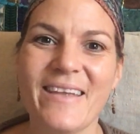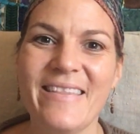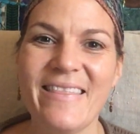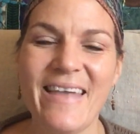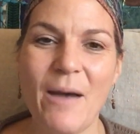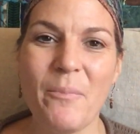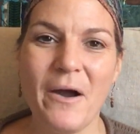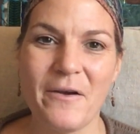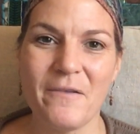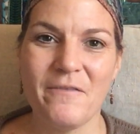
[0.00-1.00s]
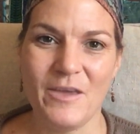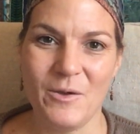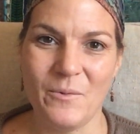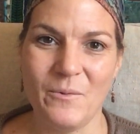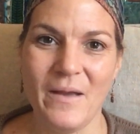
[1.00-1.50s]
that part of
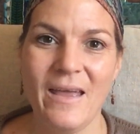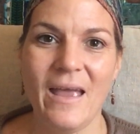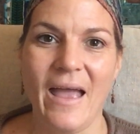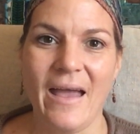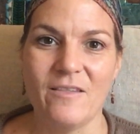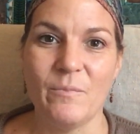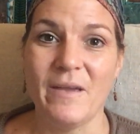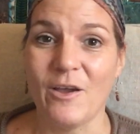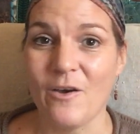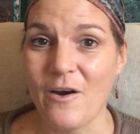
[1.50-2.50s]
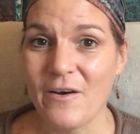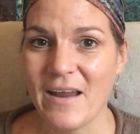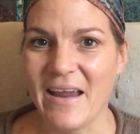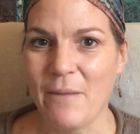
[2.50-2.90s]
you has been guarding